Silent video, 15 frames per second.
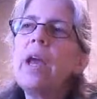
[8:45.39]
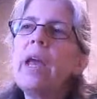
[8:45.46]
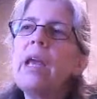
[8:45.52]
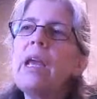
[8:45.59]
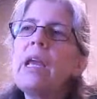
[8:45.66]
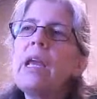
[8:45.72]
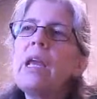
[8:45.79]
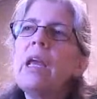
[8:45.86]
the
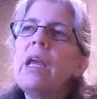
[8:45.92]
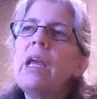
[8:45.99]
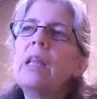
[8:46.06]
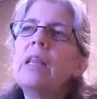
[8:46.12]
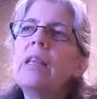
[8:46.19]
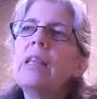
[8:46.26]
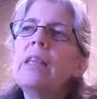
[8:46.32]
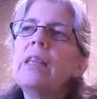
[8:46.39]

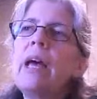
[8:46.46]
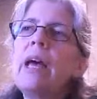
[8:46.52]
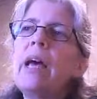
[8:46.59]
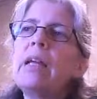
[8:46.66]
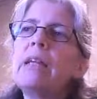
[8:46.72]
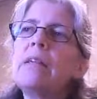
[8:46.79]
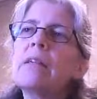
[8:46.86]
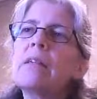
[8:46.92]
way
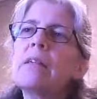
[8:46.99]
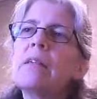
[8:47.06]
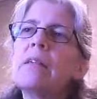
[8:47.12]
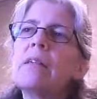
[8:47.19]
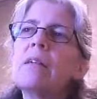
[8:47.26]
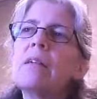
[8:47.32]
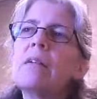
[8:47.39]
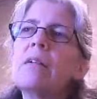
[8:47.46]
that